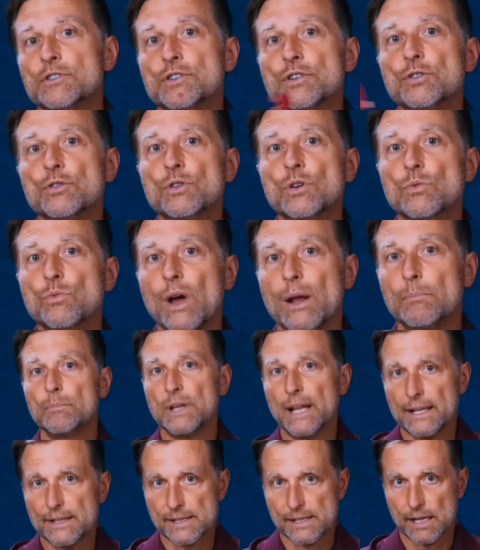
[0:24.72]
two, the red
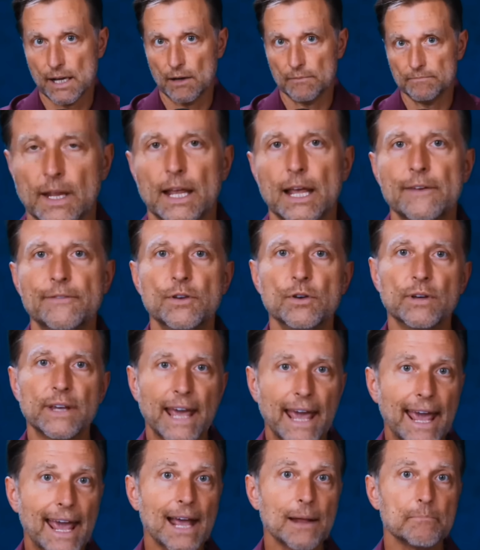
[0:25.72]
blood cell. If you
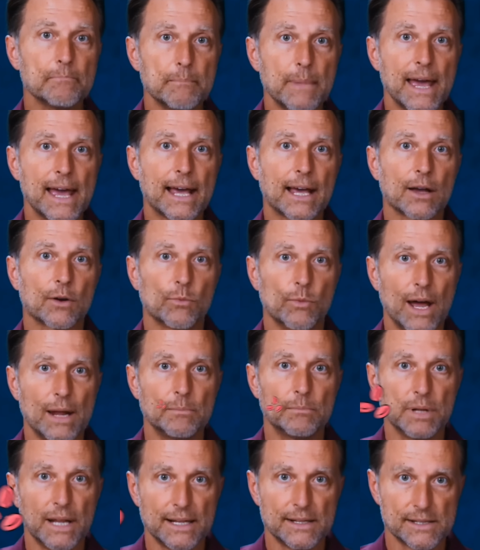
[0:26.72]
can't make
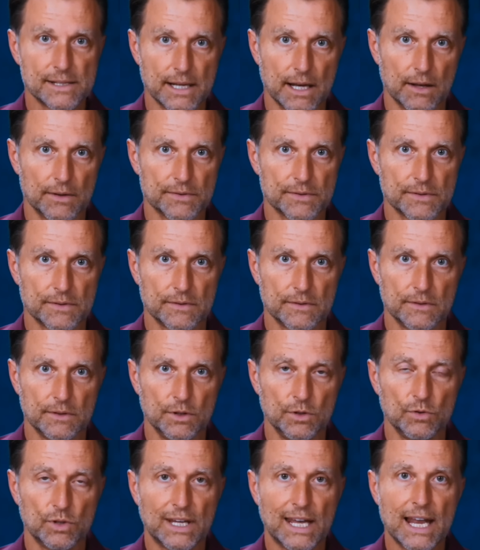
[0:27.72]
red blood cells,
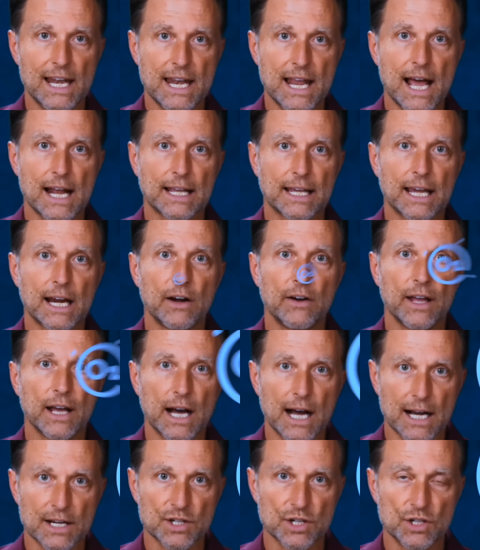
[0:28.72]
you cannot carry
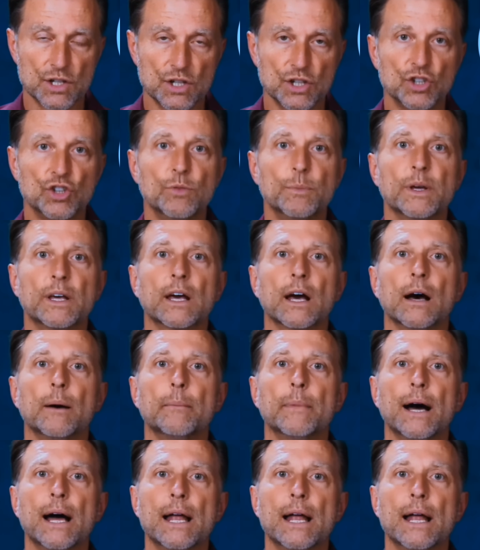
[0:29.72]
oxygen. You become